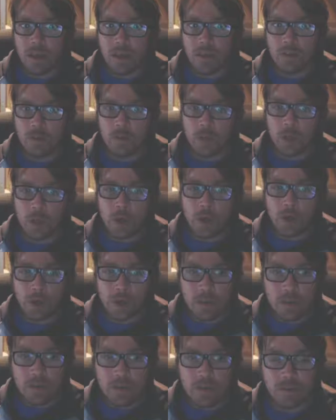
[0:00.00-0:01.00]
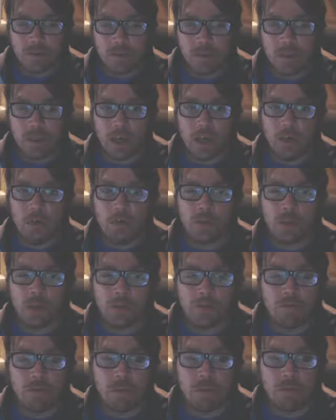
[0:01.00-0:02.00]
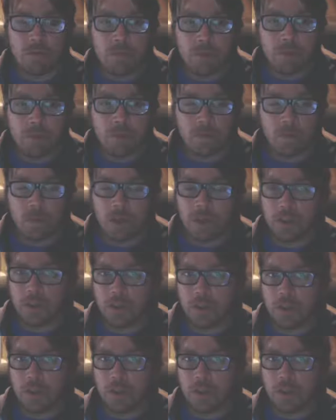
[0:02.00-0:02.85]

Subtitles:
to be honest, I don't think I've really missed much in